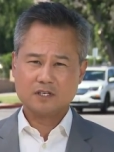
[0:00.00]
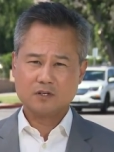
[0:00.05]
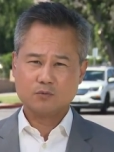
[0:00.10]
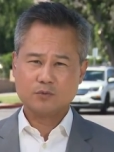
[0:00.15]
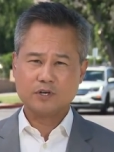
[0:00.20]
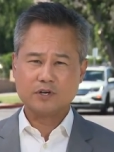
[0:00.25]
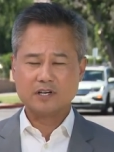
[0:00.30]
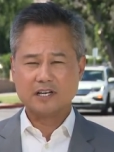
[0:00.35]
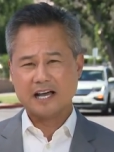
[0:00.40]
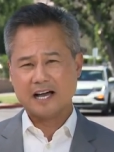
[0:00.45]

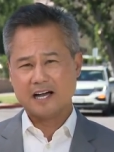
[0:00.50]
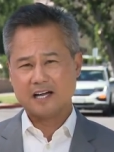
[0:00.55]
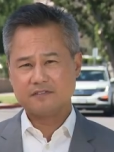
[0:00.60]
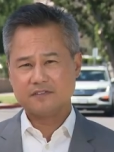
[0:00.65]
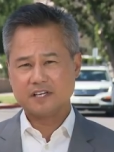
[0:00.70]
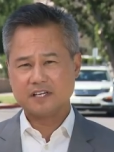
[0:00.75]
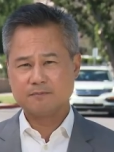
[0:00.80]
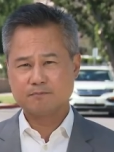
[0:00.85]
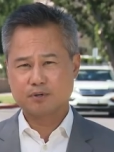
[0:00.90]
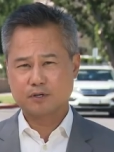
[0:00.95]
We are live
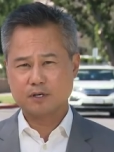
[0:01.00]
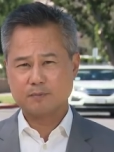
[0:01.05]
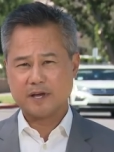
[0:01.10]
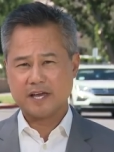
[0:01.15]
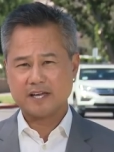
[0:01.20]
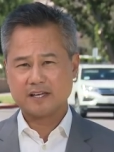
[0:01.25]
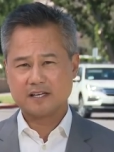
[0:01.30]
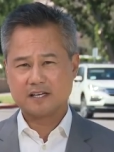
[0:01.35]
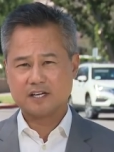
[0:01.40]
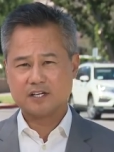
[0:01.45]
in
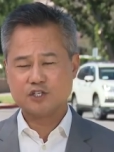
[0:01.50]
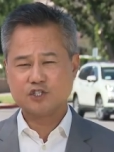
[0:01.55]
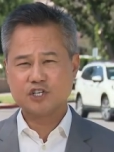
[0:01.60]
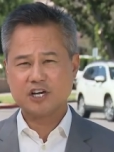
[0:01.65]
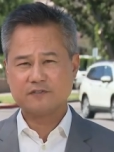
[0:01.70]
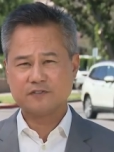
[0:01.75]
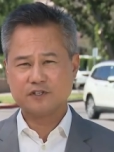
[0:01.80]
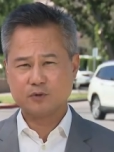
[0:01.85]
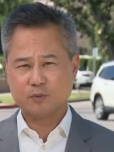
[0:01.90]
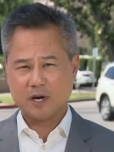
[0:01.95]
Burbank.
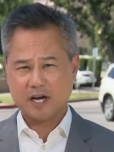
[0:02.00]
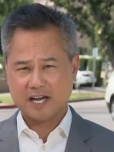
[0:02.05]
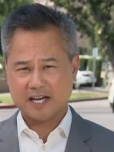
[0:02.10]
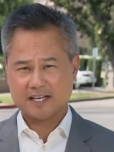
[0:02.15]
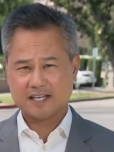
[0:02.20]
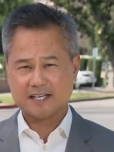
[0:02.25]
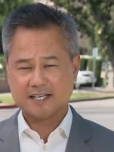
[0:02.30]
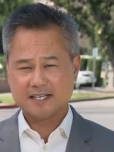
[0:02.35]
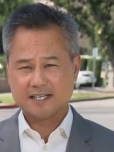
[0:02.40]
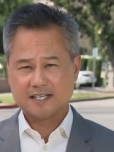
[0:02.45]
Jeff
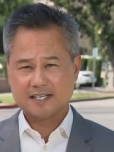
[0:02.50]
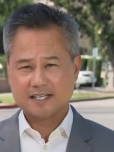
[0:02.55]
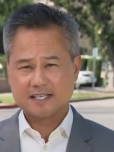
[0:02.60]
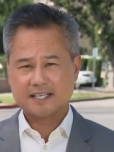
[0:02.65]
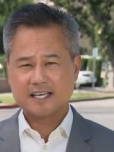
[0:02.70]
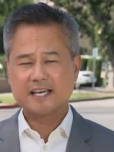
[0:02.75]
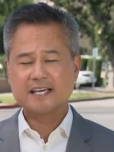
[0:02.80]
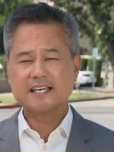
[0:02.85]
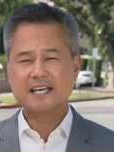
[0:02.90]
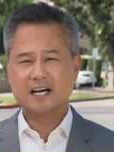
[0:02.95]
Nguyen,
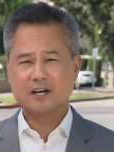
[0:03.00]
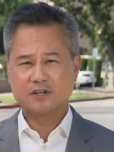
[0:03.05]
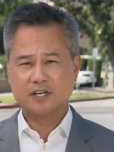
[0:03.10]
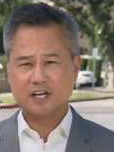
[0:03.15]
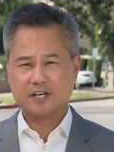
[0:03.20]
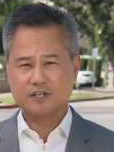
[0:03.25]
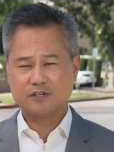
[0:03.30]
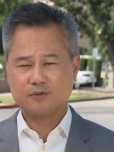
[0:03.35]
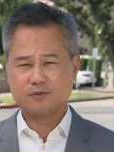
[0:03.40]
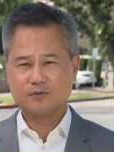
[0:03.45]
KCAL
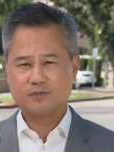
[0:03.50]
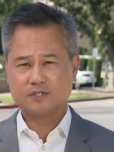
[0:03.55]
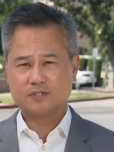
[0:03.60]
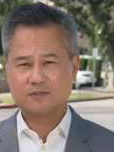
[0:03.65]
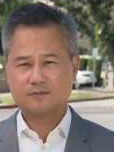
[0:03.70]
9 News.